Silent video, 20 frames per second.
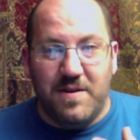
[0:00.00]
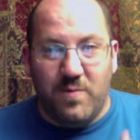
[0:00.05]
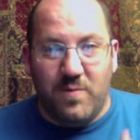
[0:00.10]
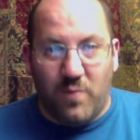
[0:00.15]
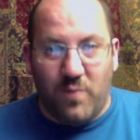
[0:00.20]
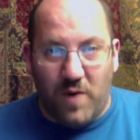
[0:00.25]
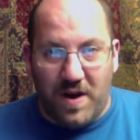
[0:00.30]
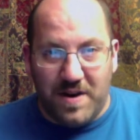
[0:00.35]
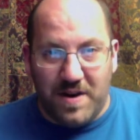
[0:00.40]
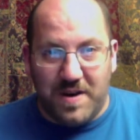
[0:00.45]

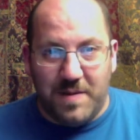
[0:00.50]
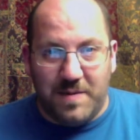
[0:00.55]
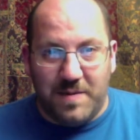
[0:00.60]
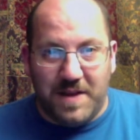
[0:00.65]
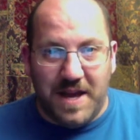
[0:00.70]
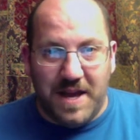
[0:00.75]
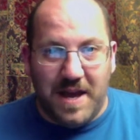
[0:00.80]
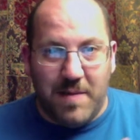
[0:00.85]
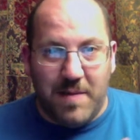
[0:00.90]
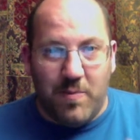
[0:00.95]
Wanted to
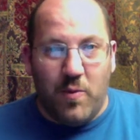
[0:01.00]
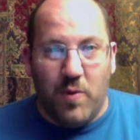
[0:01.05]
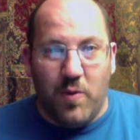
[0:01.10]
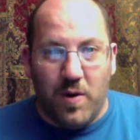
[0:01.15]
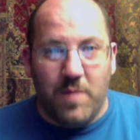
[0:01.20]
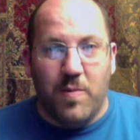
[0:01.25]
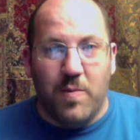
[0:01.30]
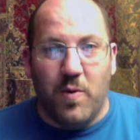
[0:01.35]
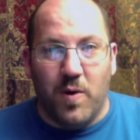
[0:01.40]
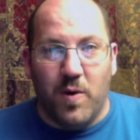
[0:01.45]
play it more
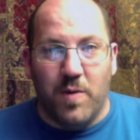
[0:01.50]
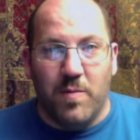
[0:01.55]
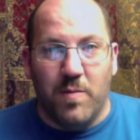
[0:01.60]
and more and